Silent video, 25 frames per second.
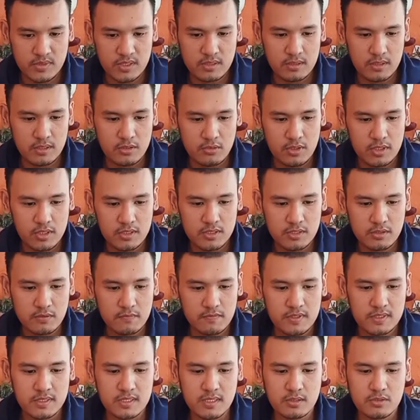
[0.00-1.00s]
The units of
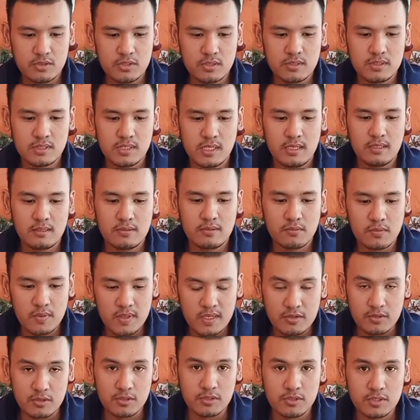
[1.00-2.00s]
the section take
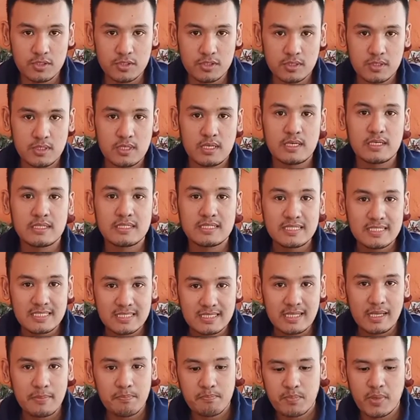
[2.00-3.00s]
readers
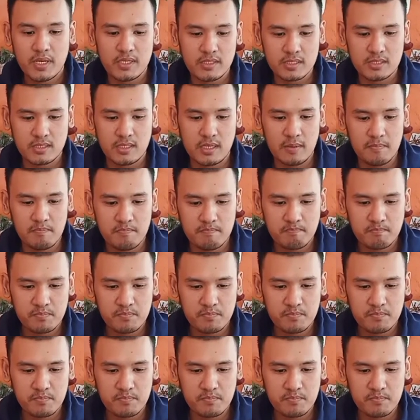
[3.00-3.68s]
step by step